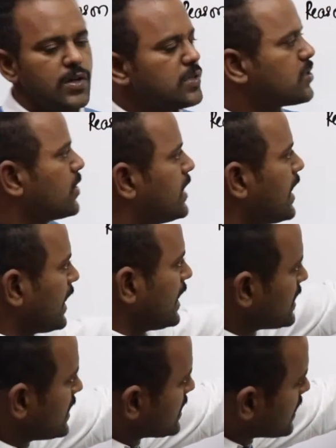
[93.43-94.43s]
So here
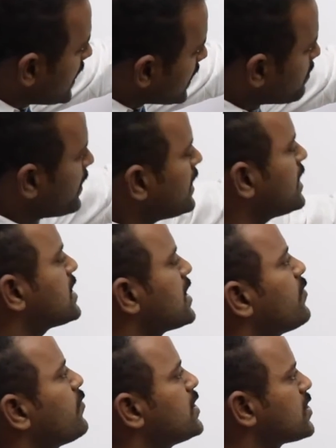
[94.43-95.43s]
reason statement
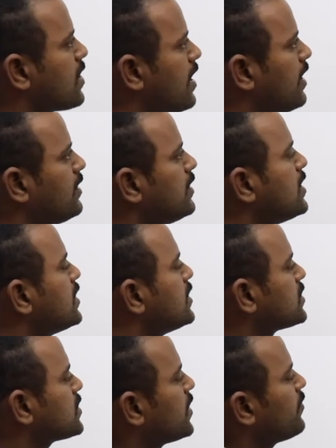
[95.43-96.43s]
itself is wrong.
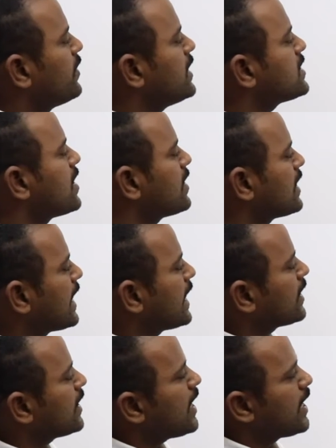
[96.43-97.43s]
So if it is wrong
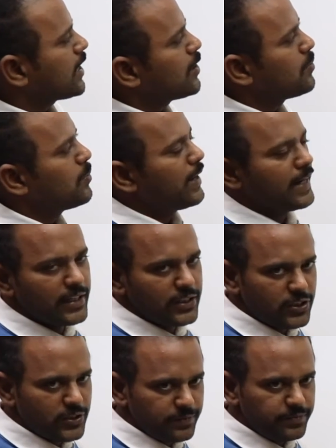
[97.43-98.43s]
directly, I can make it.
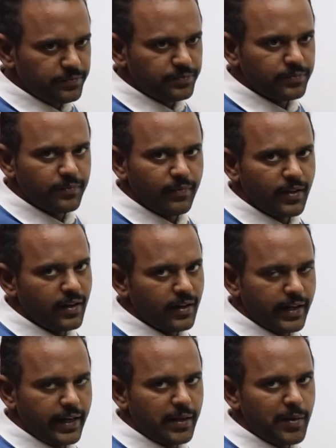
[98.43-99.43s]

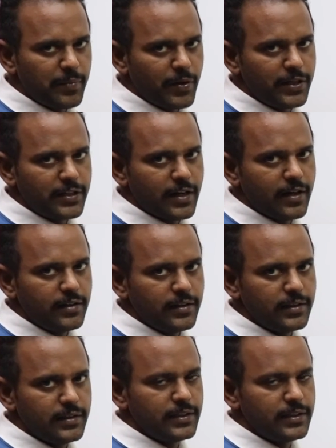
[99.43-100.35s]
Getting my point or not?